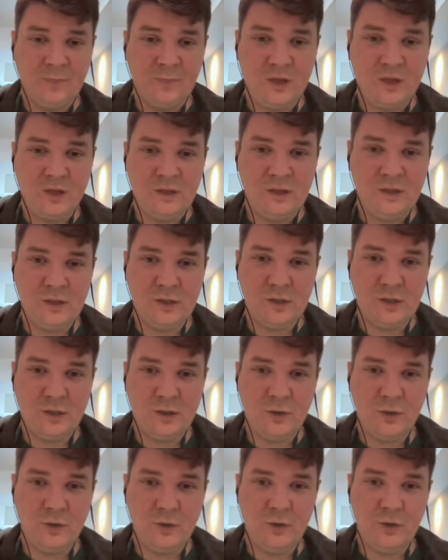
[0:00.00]

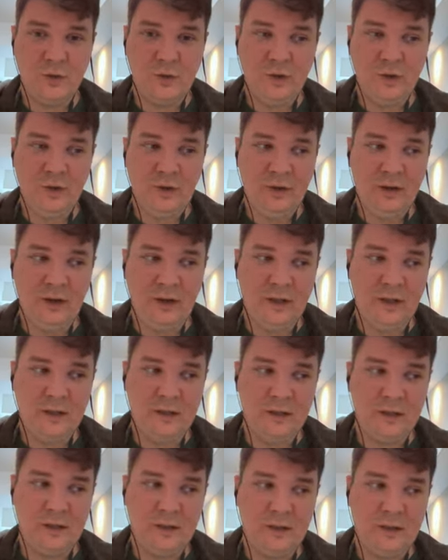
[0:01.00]
So
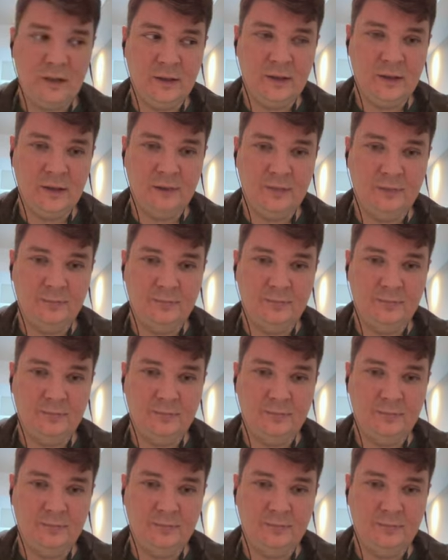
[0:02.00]
and uh,